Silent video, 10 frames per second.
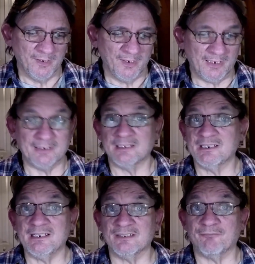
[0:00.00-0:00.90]
and the
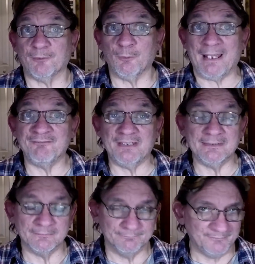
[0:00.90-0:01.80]
G is for
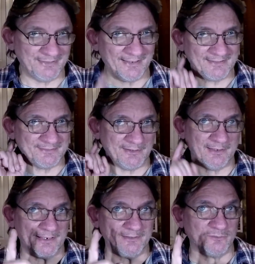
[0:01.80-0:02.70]
graphene. Yes, the
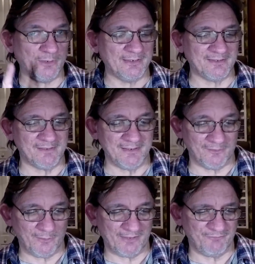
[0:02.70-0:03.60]
latest greatest thing,
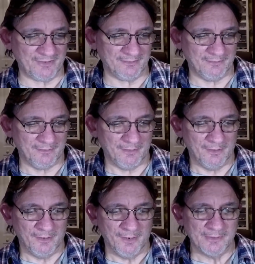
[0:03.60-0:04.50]
graphene
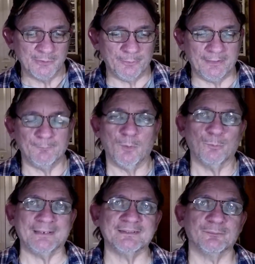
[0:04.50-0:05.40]
trim
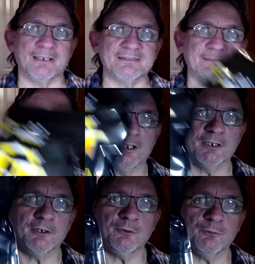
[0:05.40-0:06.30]
restoration
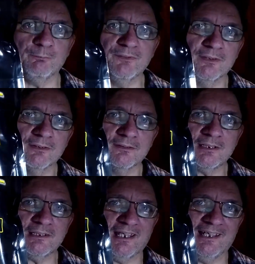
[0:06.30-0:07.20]
cubes. Look
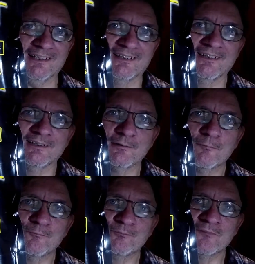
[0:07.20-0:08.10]
at that.
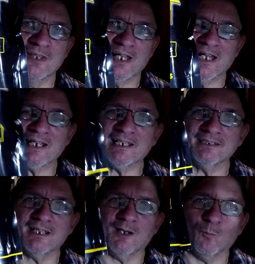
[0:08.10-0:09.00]
I
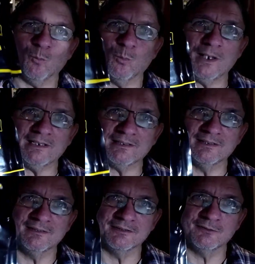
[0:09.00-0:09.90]
cannot wait
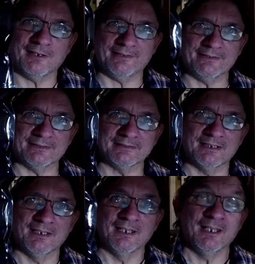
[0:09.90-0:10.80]
to try this,
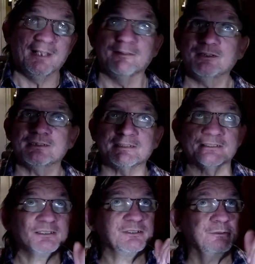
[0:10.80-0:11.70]
and just as
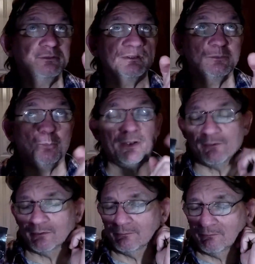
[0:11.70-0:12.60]
soon as the weather